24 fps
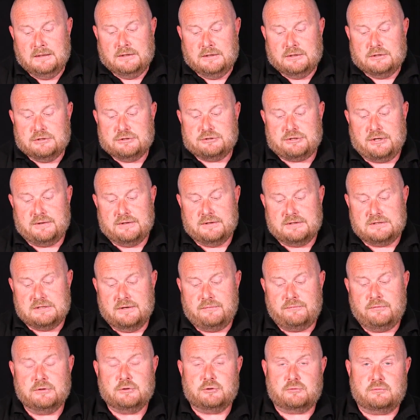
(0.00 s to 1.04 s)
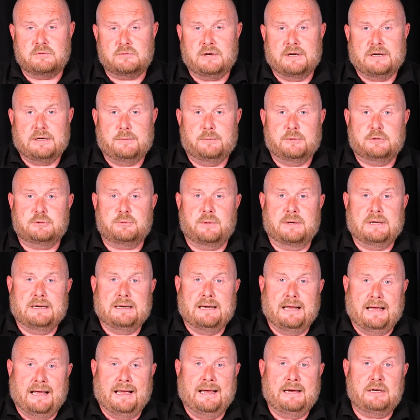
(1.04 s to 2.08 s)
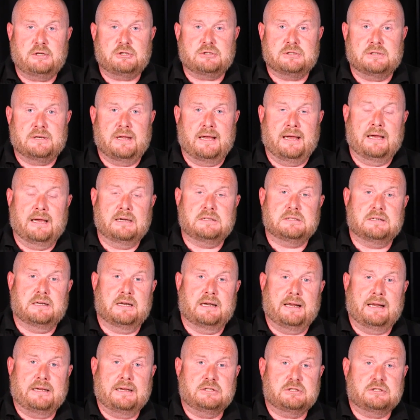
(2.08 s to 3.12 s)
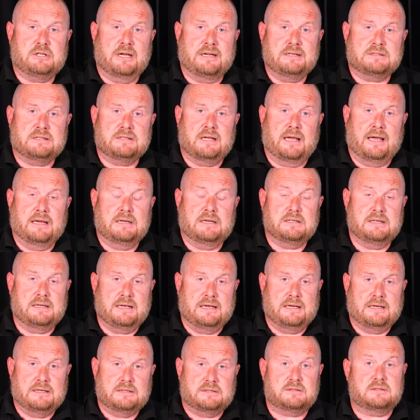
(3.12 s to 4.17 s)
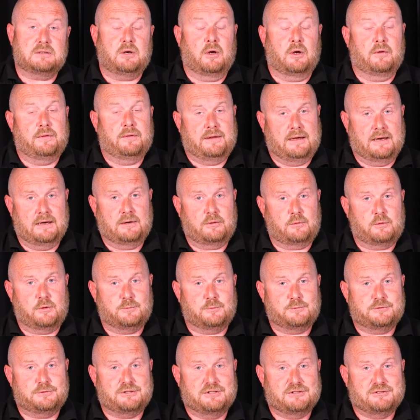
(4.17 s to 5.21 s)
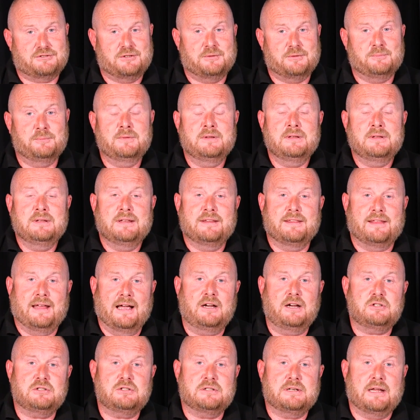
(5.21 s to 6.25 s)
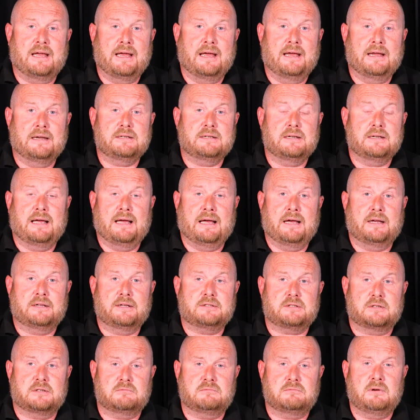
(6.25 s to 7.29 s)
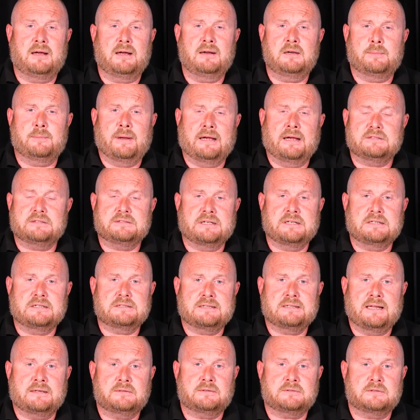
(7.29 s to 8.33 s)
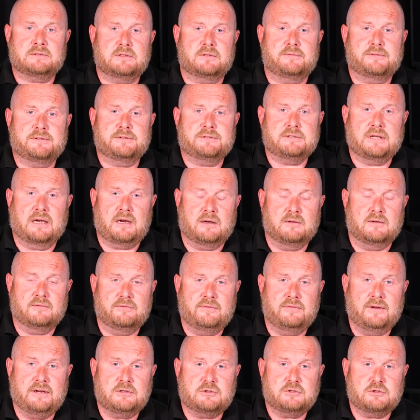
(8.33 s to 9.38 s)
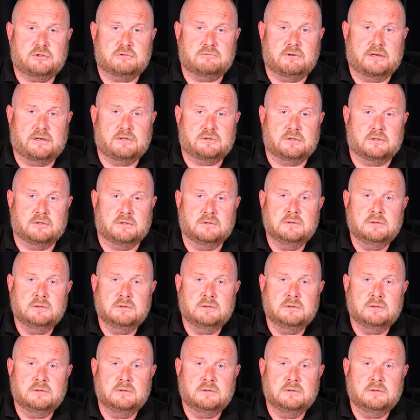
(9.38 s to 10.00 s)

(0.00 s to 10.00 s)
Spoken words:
So the difference really between an action head and an HS head is, on the Elinchrom system, the action head has around about a 6,000th of a second flash duration.